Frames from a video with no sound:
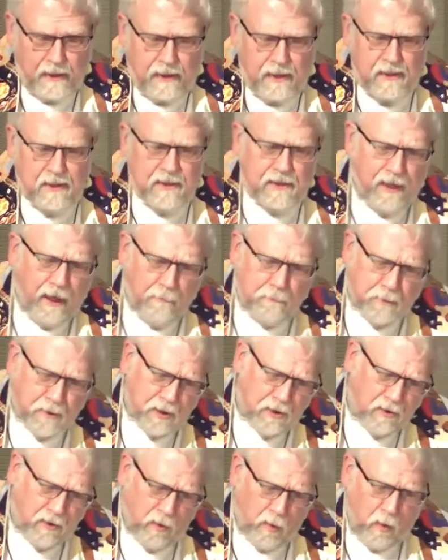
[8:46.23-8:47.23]
He steps
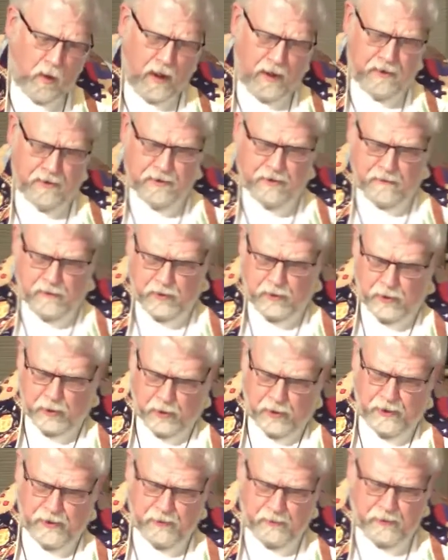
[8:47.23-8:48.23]
into the waters of the
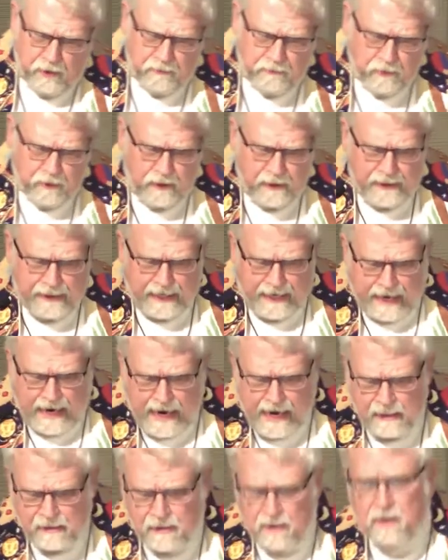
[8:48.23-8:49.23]
Jordan River and he
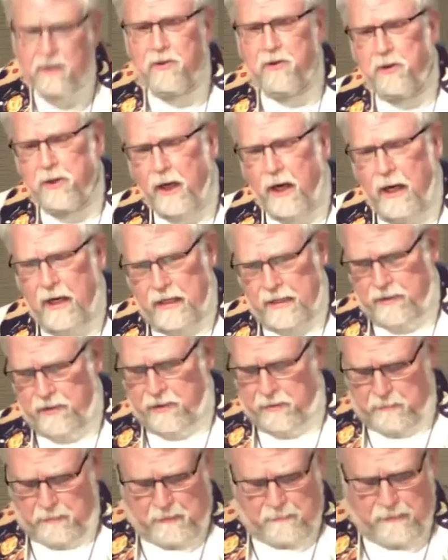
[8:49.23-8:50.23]
asks John
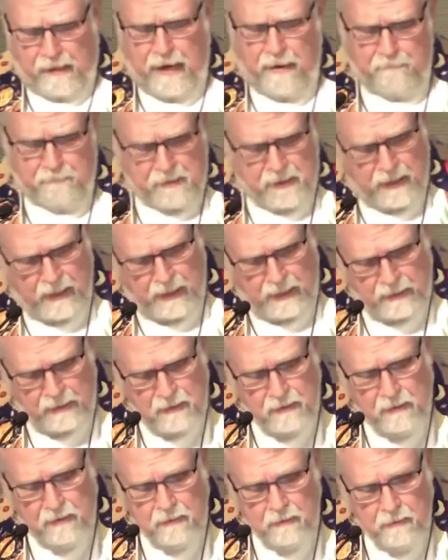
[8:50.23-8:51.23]
to be
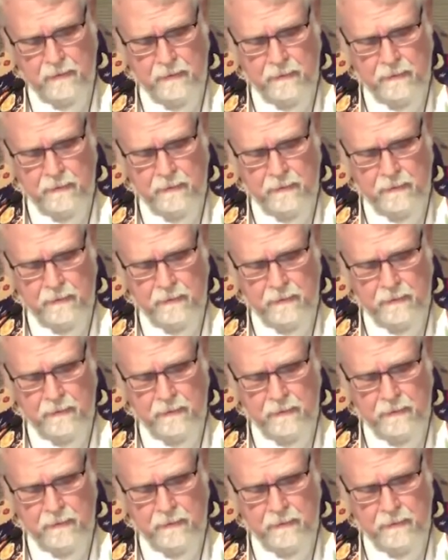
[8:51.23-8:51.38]
baptized.